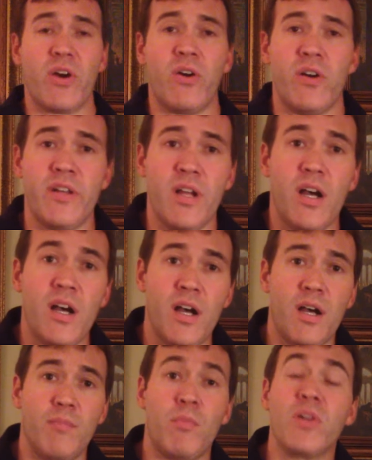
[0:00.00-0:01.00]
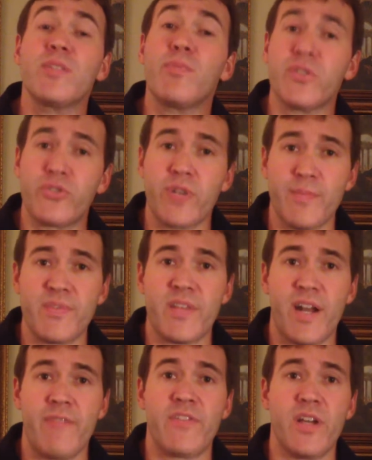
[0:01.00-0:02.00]
on multiple trips that
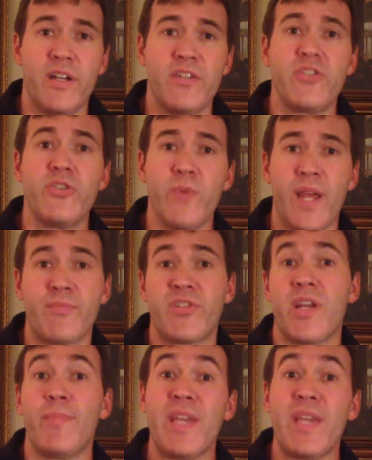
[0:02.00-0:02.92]
I've done to Amsterdam